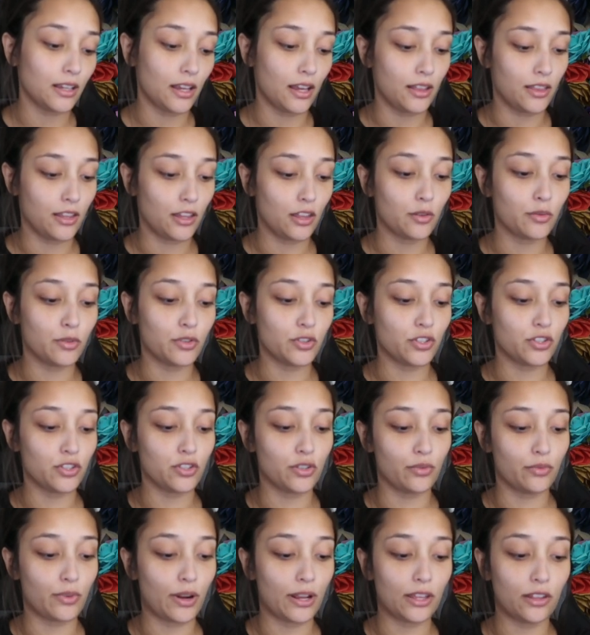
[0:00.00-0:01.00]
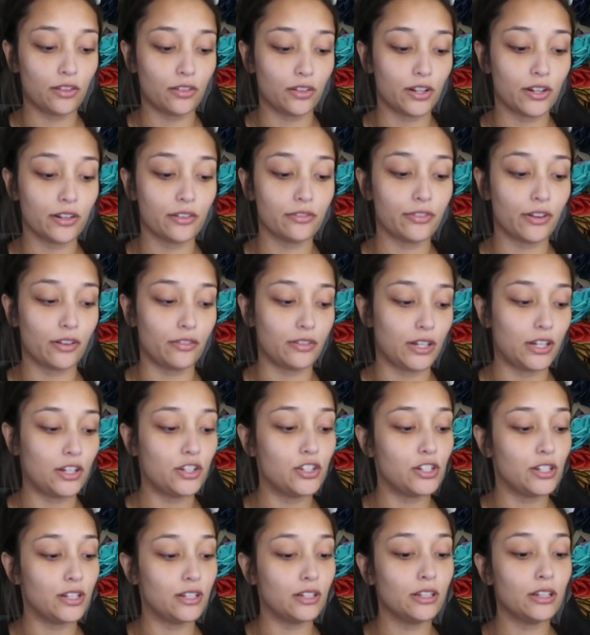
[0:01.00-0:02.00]
and the other one's just a regular
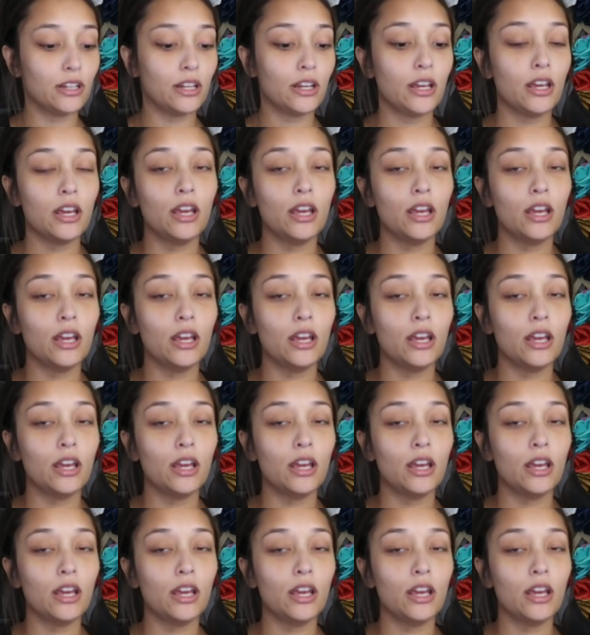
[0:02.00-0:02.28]
foundation.